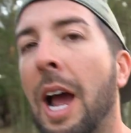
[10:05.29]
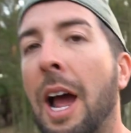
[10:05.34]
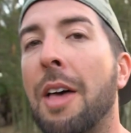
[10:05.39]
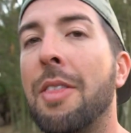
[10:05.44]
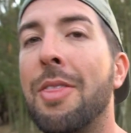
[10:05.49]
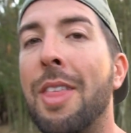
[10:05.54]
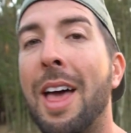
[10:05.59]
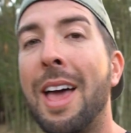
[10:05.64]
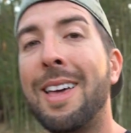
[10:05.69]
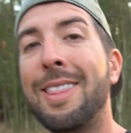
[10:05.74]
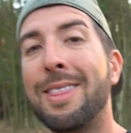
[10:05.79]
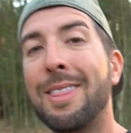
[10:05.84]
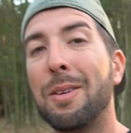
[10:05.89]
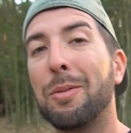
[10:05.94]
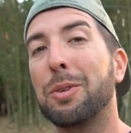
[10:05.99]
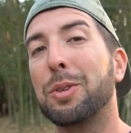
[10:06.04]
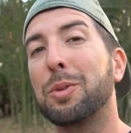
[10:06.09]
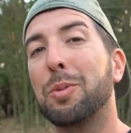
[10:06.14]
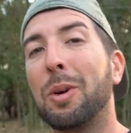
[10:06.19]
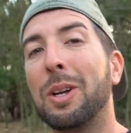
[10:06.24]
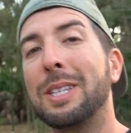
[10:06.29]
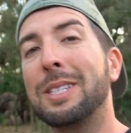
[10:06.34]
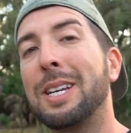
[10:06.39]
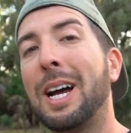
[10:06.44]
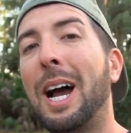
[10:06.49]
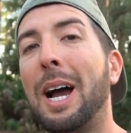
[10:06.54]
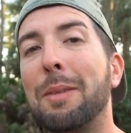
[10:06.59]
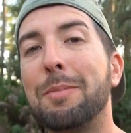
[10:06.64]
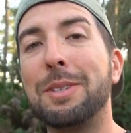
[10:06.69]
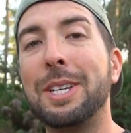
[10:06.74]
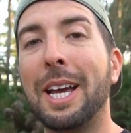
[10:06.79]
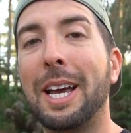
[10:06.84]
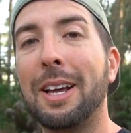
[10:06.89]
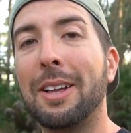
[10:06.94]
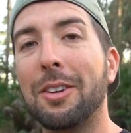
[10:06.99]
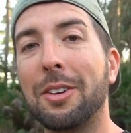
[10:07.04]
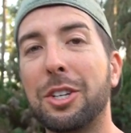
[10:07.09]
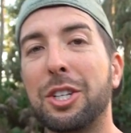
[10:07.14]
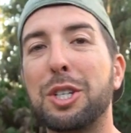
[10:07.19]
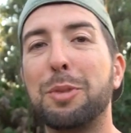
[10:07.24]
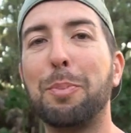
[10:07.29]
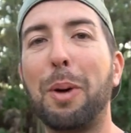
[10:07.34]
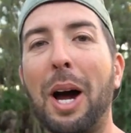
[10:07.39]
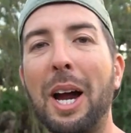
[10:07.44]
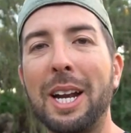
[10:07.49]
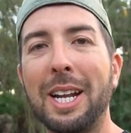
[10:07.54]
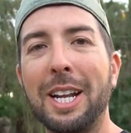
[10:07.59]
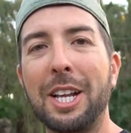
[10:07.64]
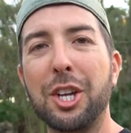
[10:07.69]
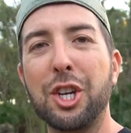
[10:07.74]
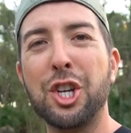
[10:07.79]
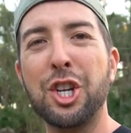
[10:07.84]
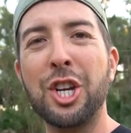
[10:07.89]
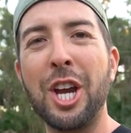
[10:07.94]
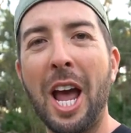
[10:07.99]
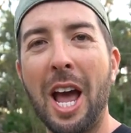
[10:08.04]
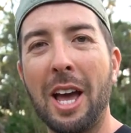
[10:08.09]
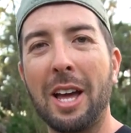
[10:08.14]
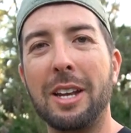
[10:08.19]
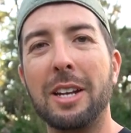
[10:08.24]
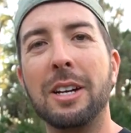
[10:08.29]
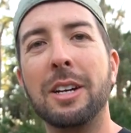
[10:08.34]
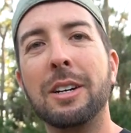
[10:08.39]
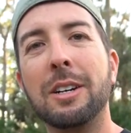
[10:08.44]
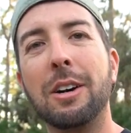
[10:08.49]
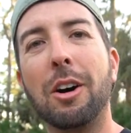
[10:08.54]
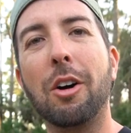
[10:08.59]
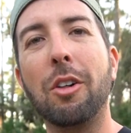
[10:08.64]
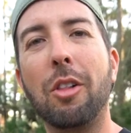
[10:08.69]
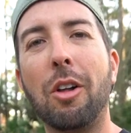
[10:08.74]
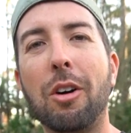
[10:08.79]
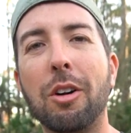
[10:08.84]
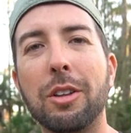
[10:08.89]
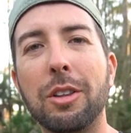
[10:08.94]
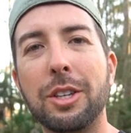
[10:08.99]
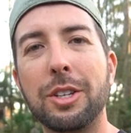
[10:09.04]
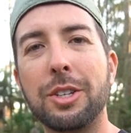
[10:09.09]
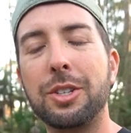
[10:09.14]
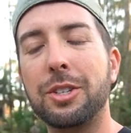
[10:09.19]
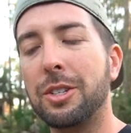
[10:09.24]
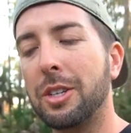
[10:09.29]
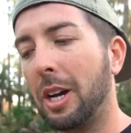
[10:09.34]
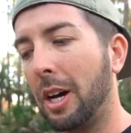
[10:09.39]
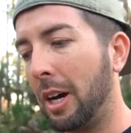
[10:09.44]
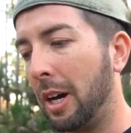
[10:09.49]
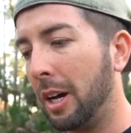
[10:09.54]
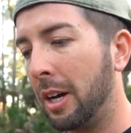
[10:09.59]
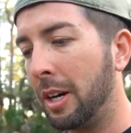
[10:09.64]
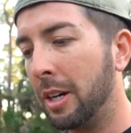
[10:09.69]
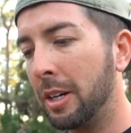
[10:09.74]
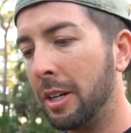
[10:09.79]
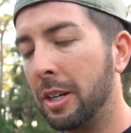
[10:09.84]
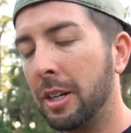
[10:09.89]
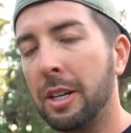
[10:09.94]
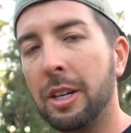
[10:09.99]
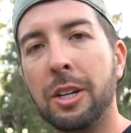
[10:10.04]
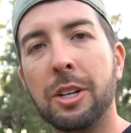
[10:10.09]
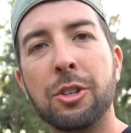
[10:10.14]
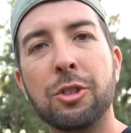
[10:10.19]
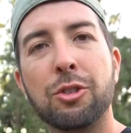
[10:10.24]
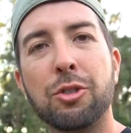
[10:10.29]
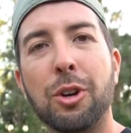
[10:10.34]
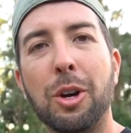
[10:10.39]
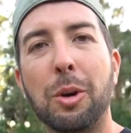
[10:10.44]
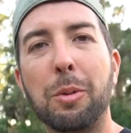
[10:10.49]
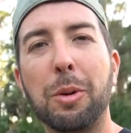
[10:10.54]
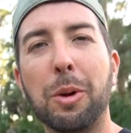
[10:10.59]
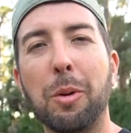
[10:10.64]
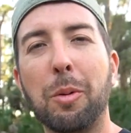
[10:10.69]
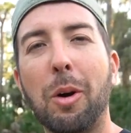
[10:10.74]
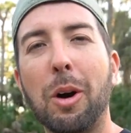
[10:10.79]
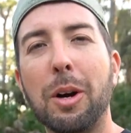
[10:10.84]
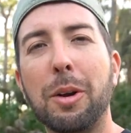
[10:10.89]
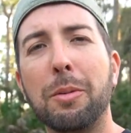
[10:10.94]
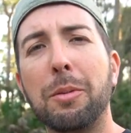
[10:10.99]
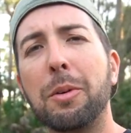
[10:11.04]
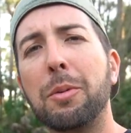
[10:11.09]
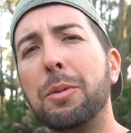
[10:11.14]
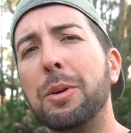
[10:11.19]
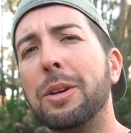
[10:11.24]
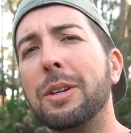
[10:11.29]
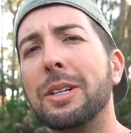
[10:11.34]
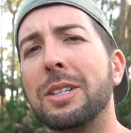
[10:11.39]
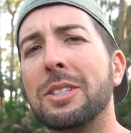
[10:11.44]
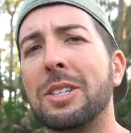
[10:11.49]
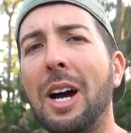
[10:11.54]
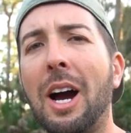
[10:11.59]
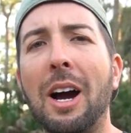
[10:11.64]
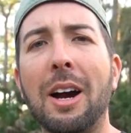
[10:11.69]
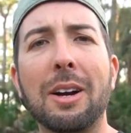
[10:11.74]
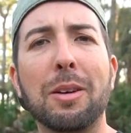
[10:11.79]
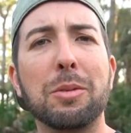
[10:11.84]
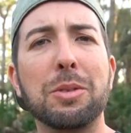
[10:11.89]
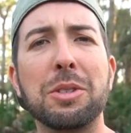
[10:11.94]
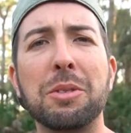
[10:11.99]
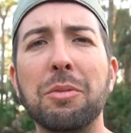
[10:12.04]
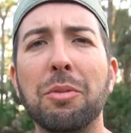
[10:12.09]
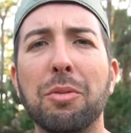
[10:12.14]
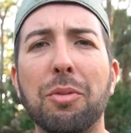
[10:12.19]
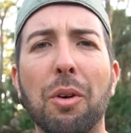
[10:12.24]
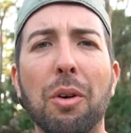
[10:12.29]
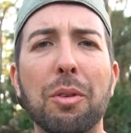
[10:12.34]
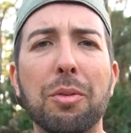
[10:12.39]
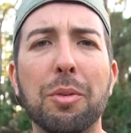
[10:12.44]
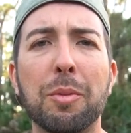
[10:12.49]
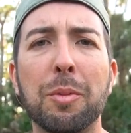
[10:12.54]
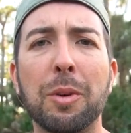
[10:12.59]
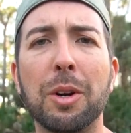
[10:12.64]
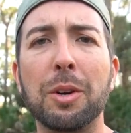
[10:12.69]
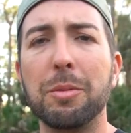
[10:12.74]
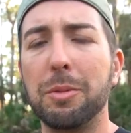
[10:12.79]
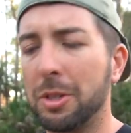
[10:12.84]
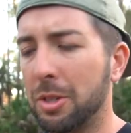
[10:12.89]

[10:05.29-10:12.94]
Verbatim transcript: And then there was one time Taylor spotted a shed along this trail we were walking. We were really tired. It wasn't even far from the road.